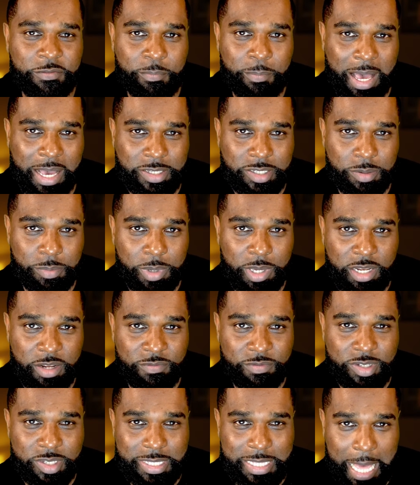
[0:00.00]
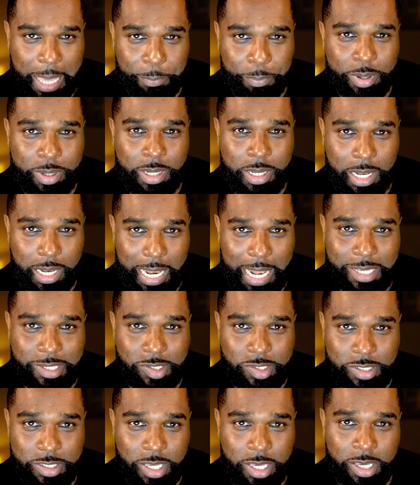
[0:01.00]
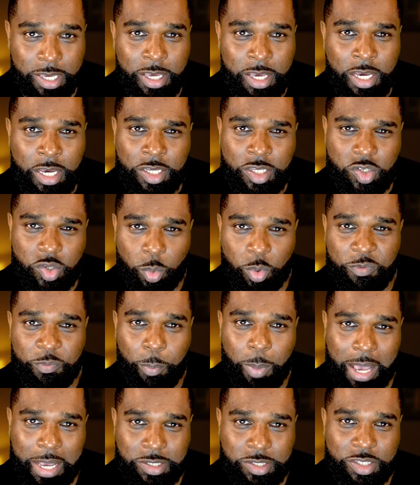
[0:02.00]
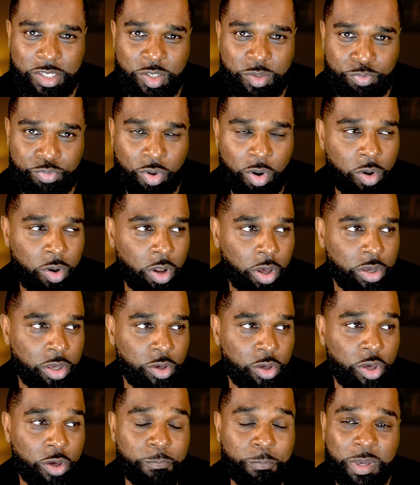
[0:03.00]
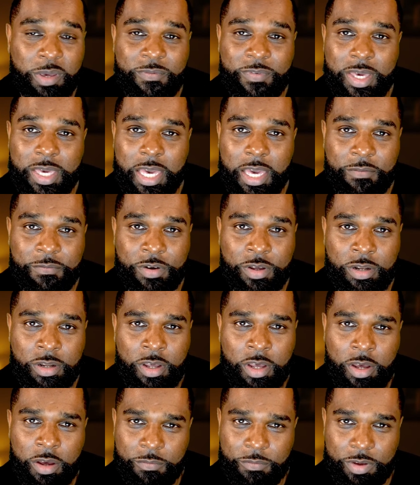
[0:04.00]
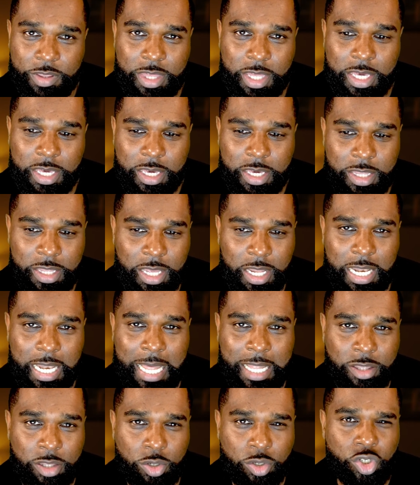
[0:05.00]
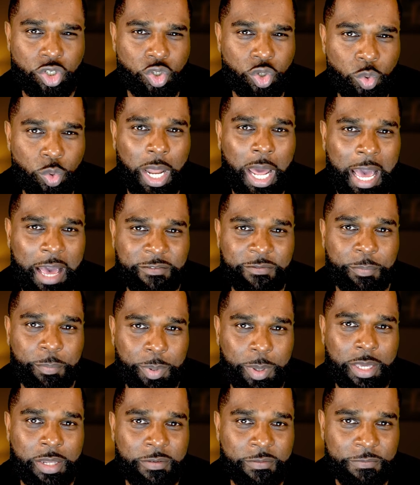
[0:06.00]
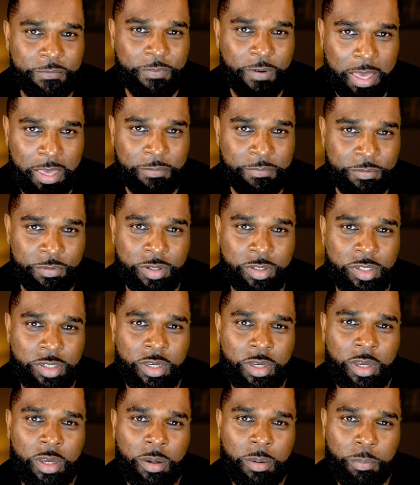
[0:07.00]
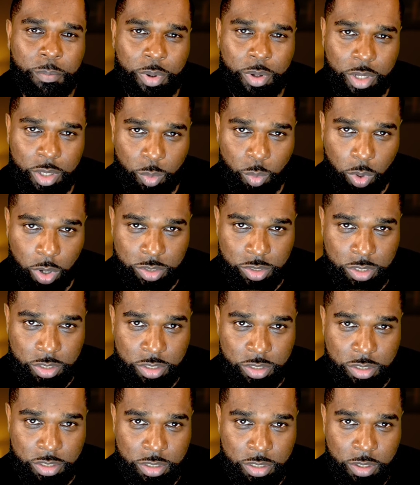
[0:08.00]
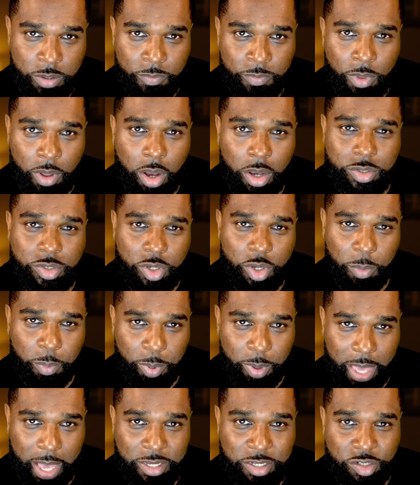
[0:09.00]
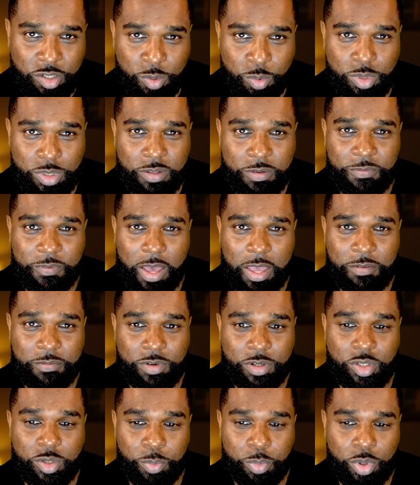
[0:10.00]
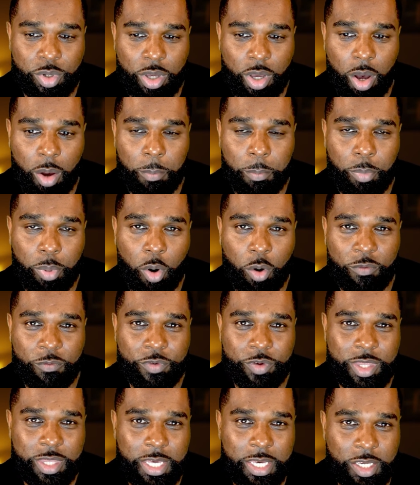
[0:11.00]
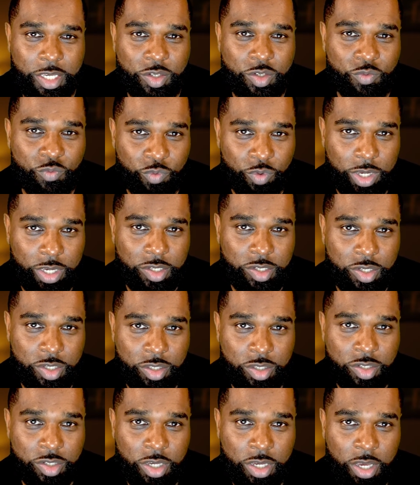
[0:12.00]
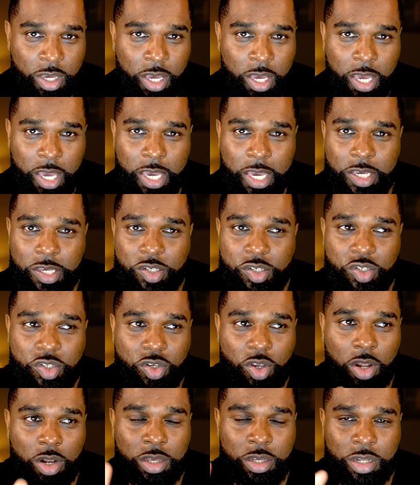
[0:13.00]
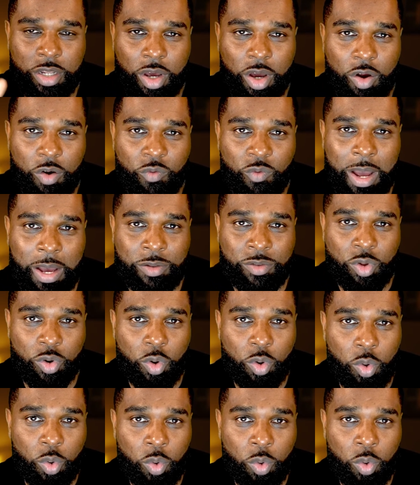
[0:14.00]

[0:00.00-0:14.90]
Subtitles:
of Maximilian Verstappen last year. So if past his prologue, you can be forgiven for thinking that Lando should have been favourite, but he wasn't. Oscar Piastri was the favourite to put it on pole for these reasons. He's solid around